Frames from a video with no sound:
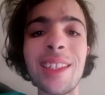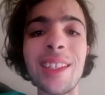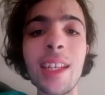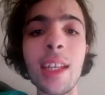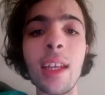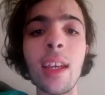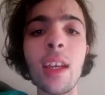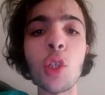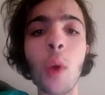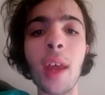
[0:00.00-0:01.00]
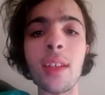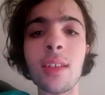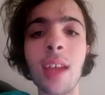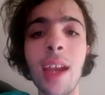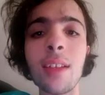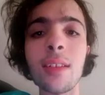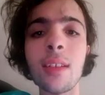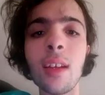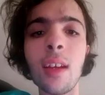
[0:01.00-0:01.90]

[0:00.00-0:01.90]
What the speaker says: Sydney to other states